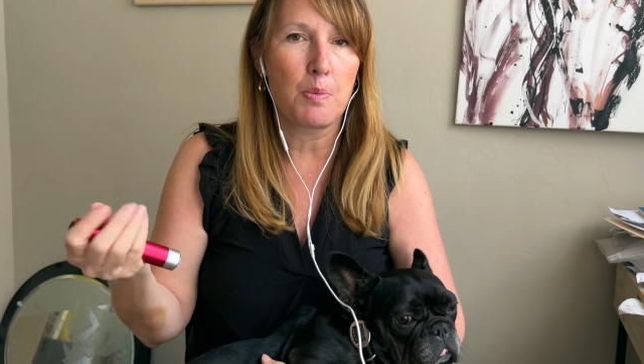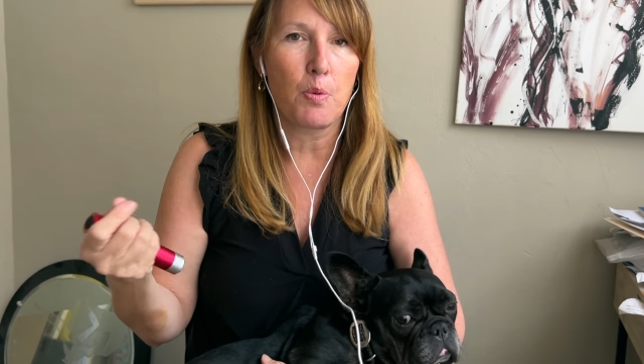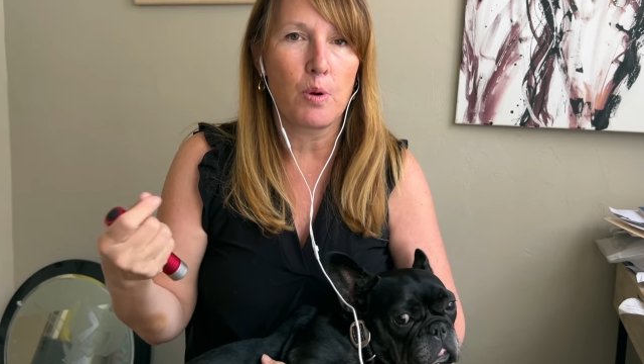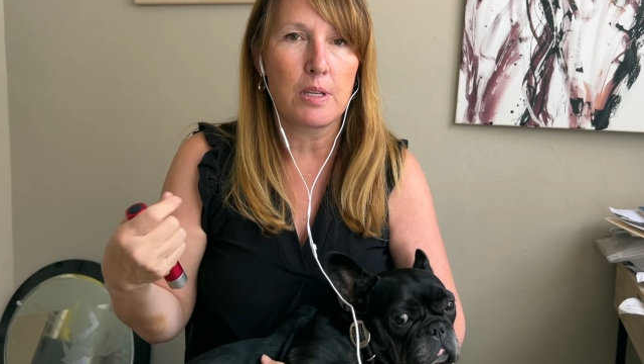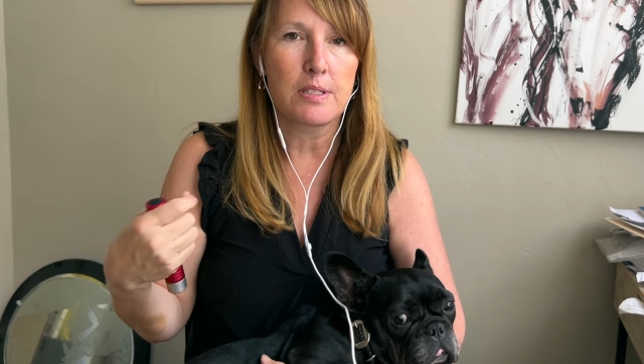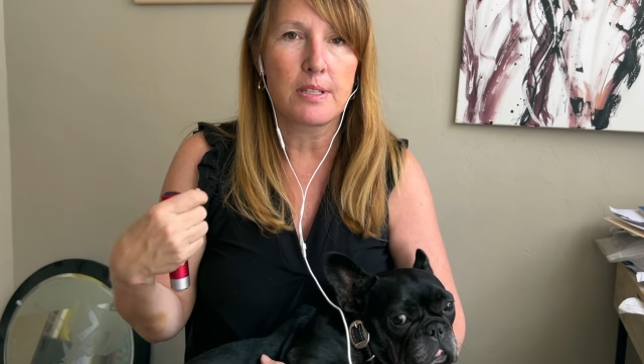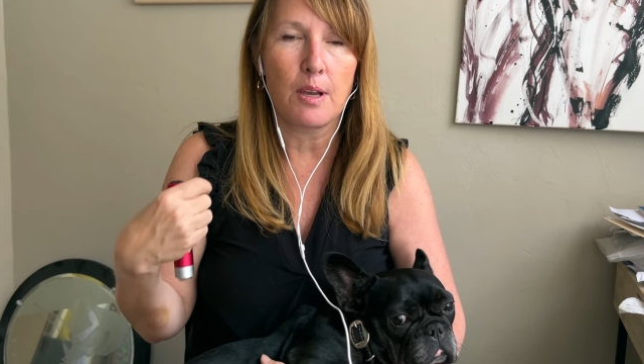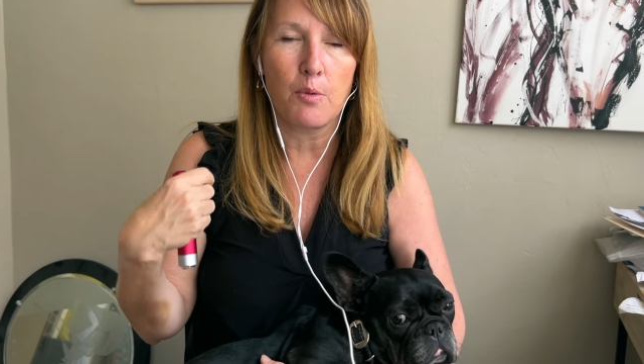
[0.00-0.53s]

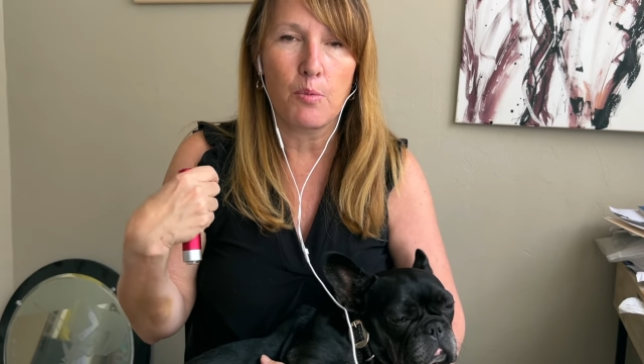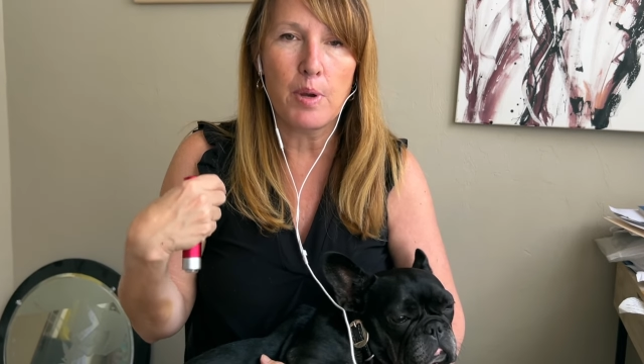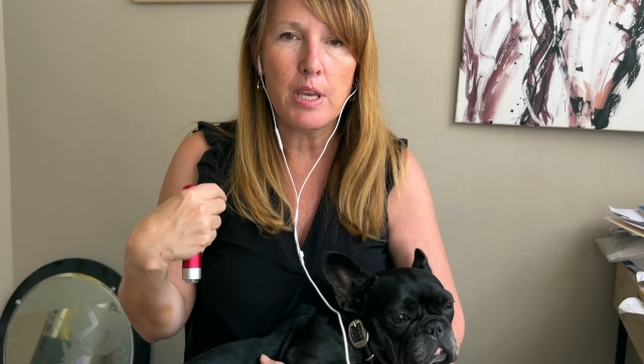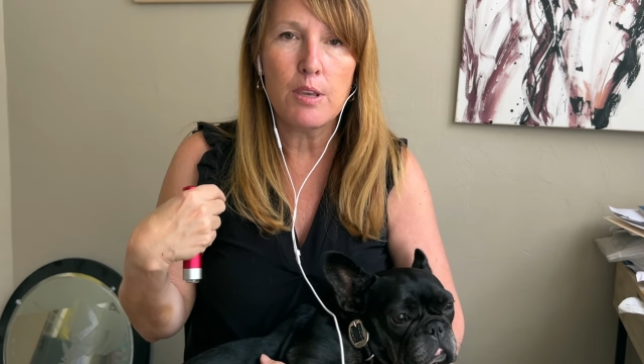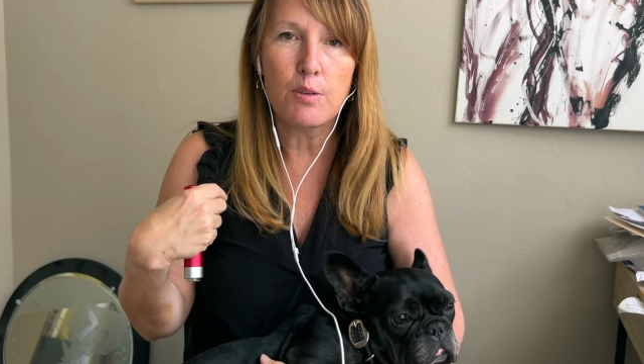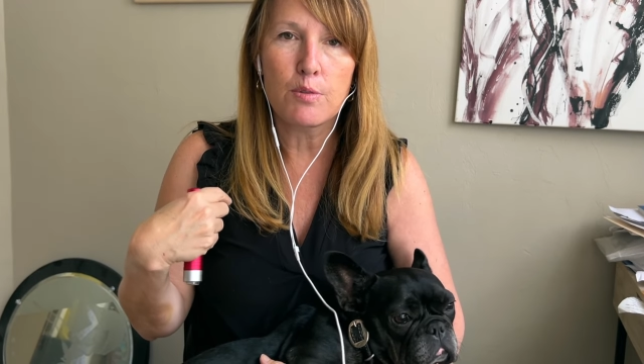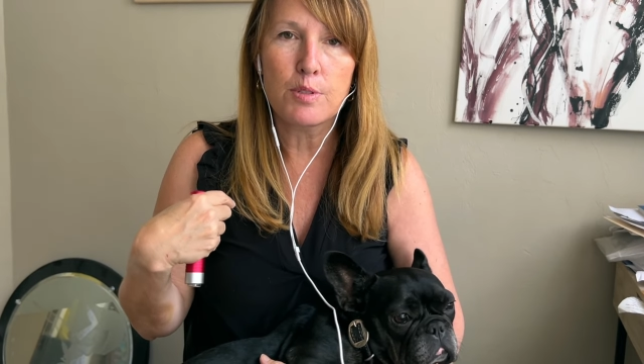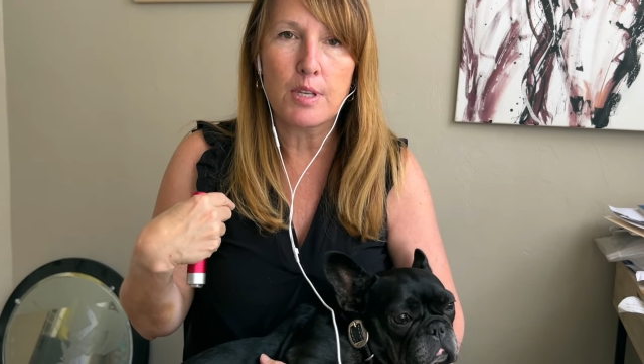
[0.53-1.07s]
points that we
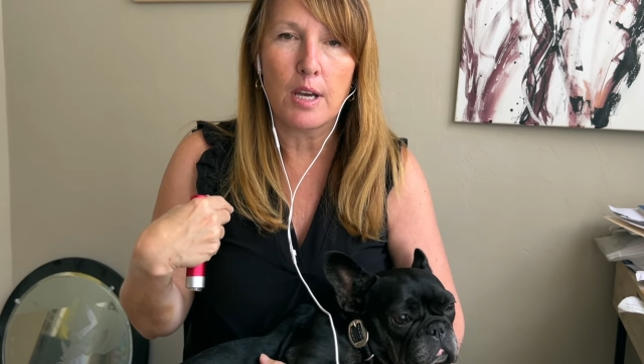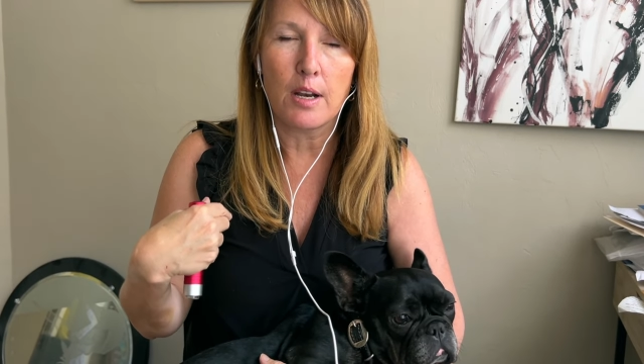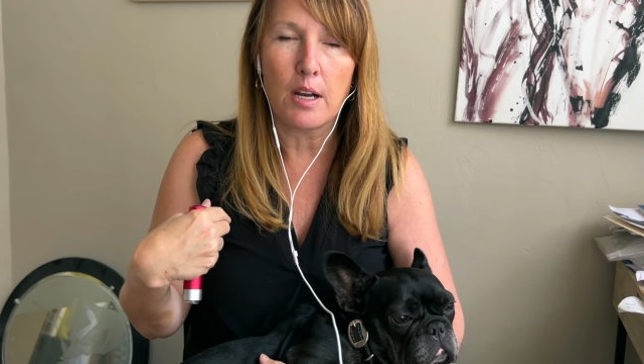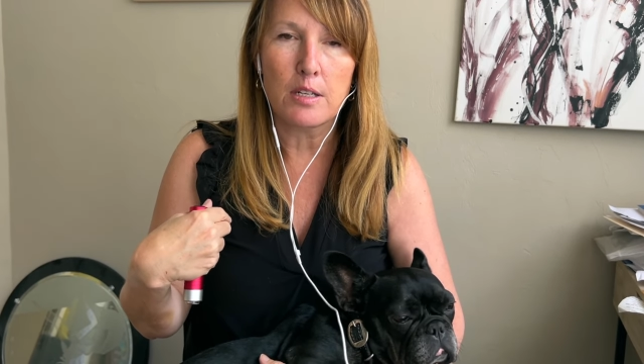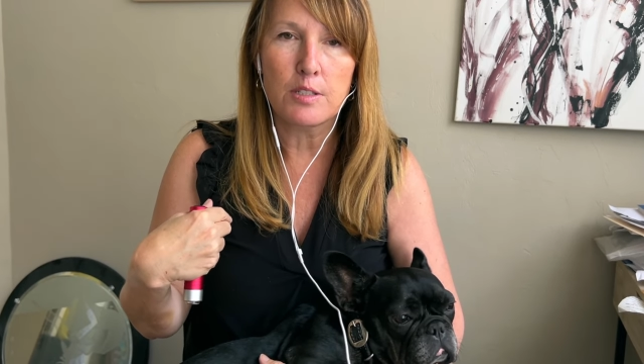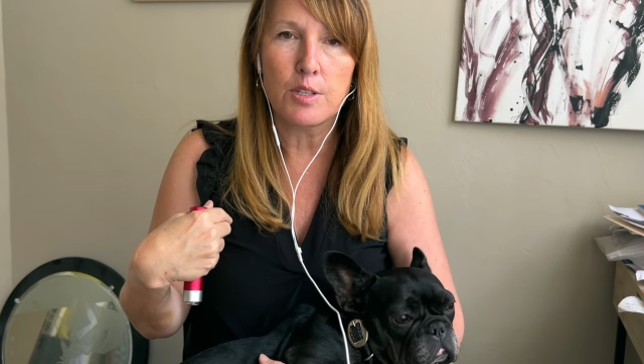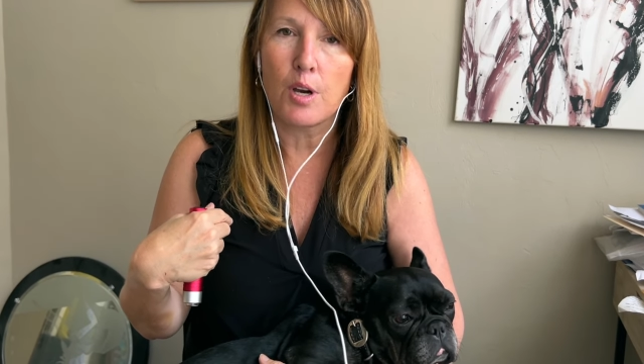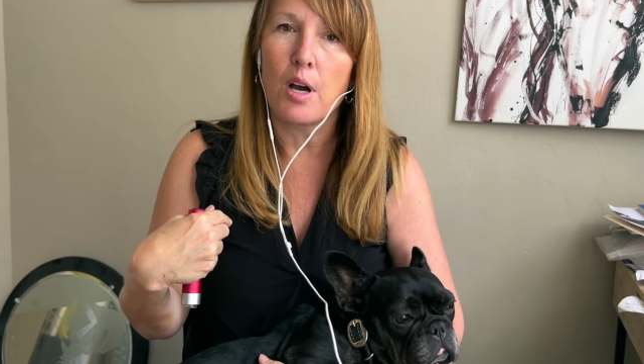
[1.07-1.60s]
use on
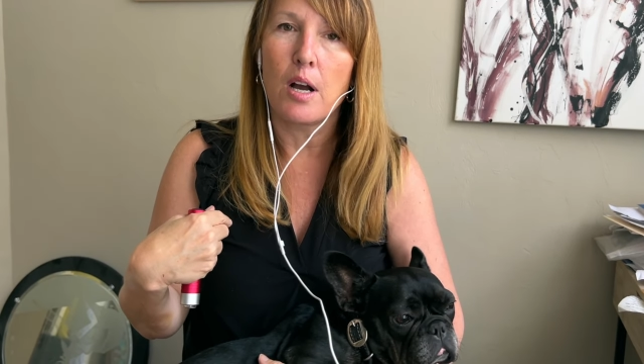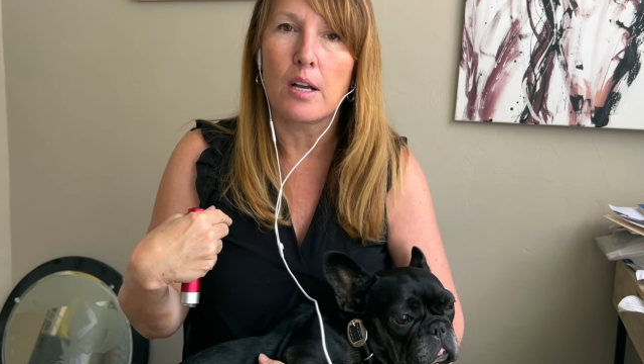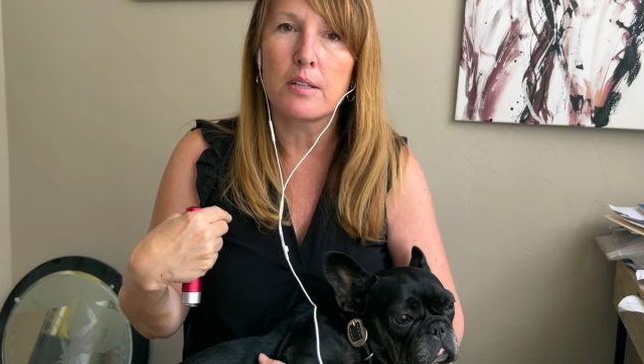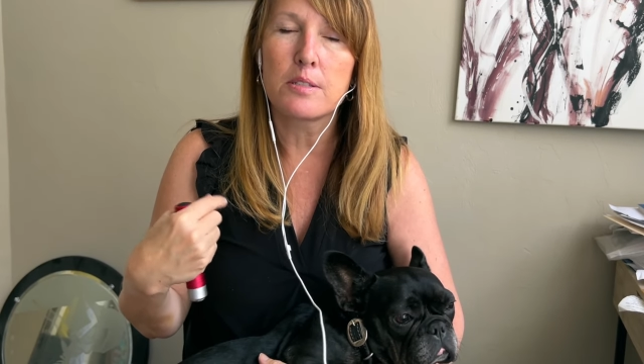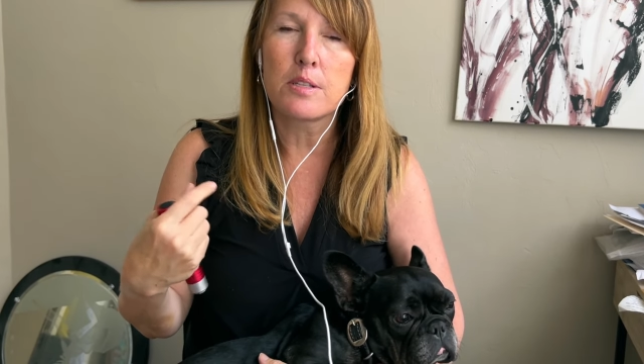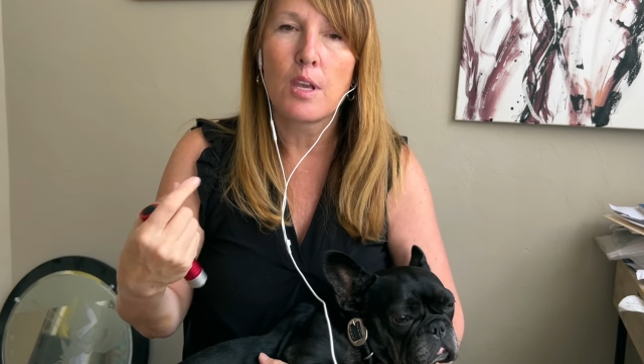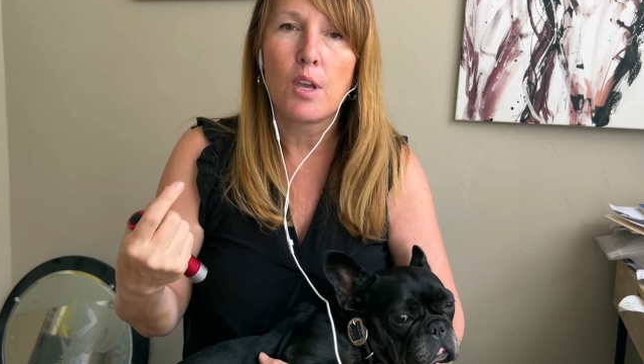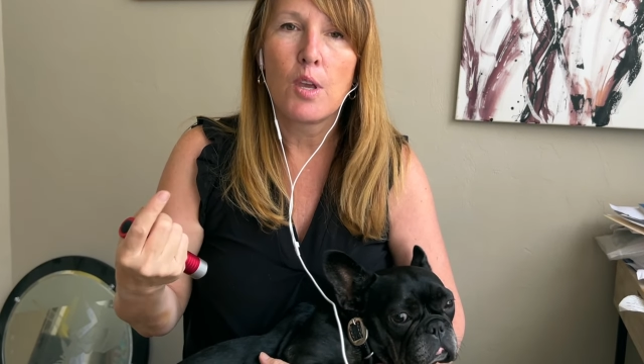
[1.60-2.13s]
our dogs